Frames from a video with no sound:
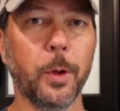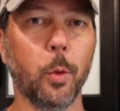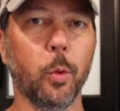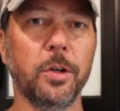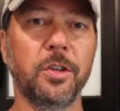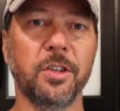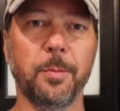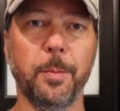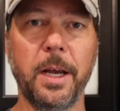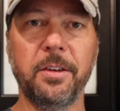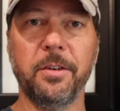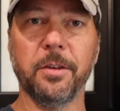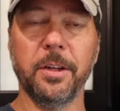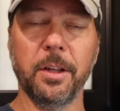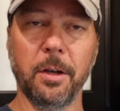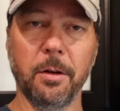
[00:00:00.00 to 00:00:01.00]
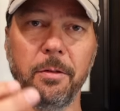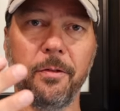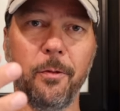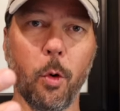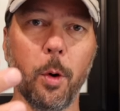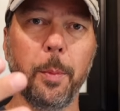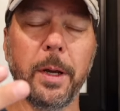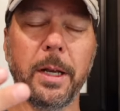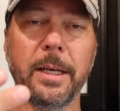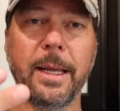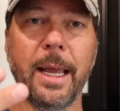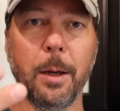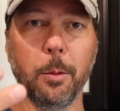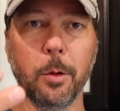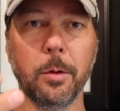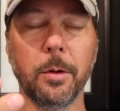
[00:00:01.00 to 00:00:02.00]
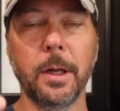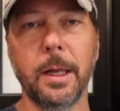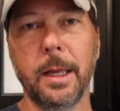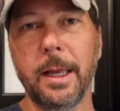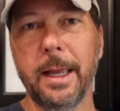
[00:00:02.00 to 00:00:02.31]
which is basically a little four pin cable.